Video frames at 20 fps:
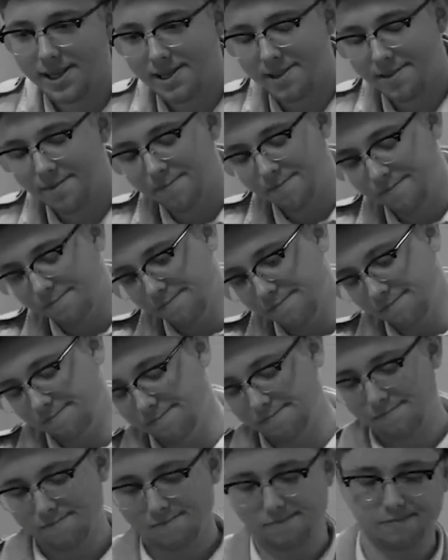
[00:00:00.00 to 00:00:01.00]
But
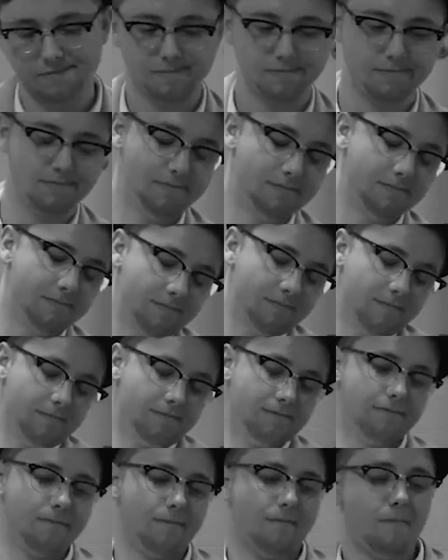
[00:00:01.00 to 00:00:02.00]
why, Trick? You're the
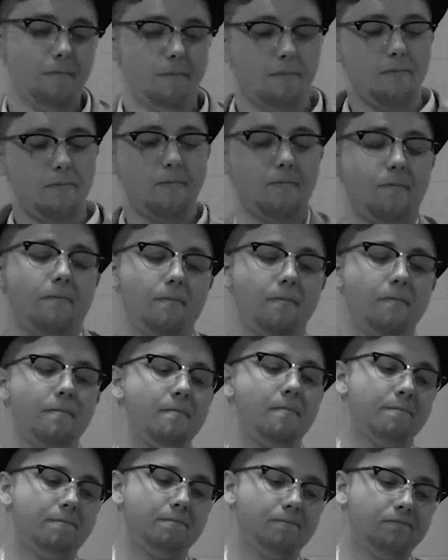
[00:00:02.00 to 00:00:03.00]
best we got!
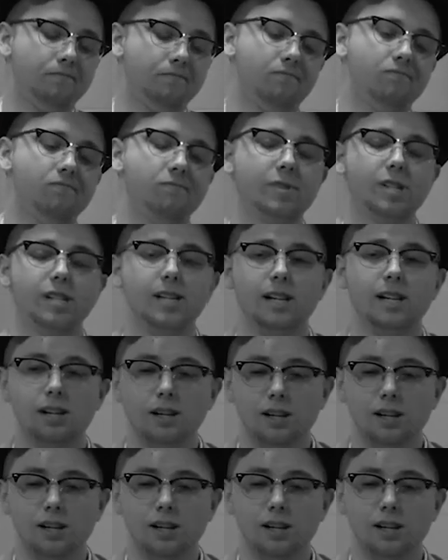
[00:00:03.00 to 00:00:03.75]
A bullet sponge!